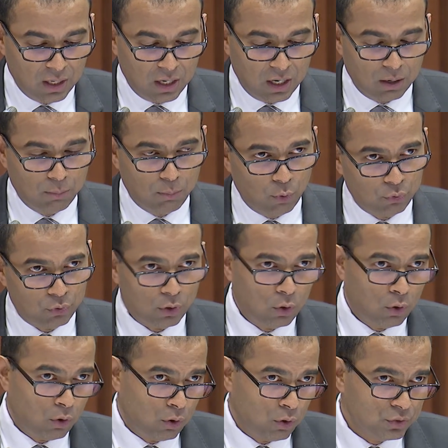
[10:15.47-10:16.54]
both a
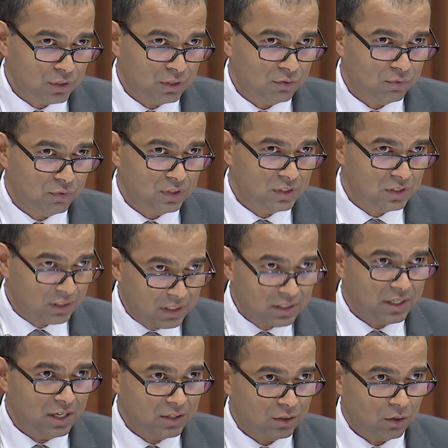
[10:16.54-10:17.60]
cause and a
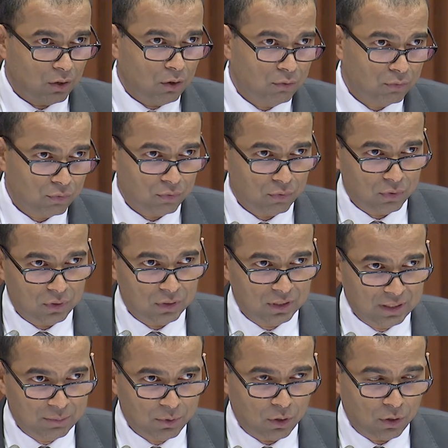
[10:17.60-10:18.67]
facilitator of
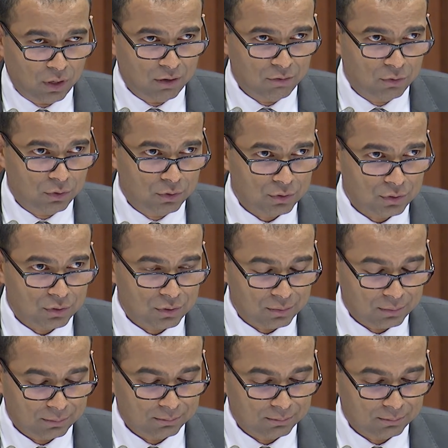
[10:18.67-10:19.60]
deliberate online falsehoods?